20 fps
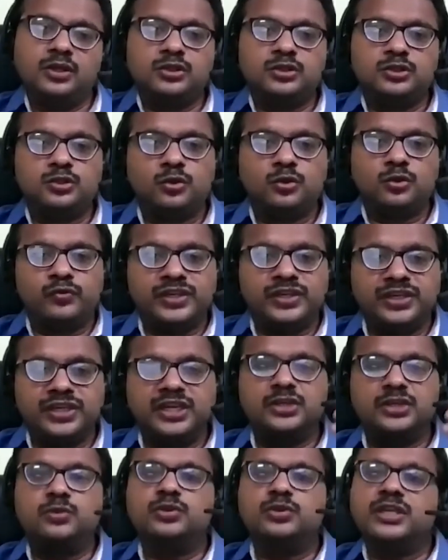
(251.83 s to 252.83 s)
So we
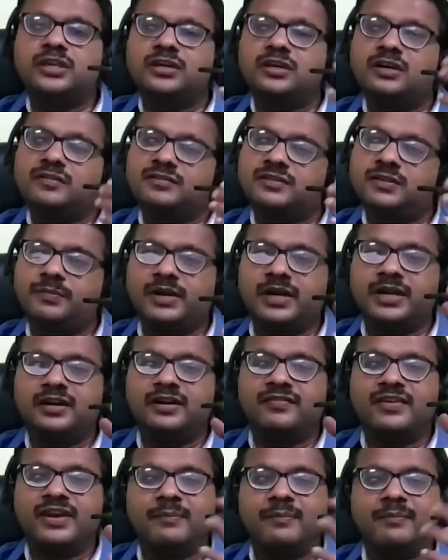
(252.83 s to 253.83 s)
need to think of some kind
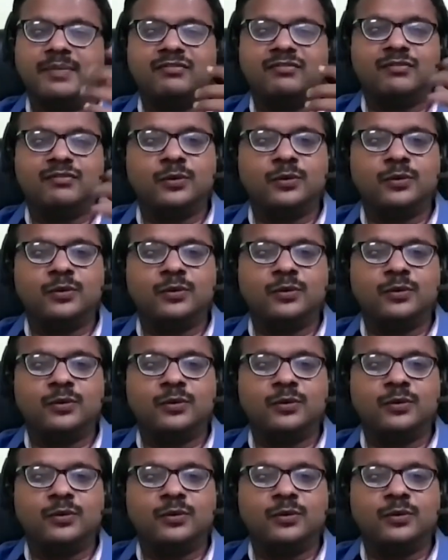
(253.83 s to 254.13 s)
of ML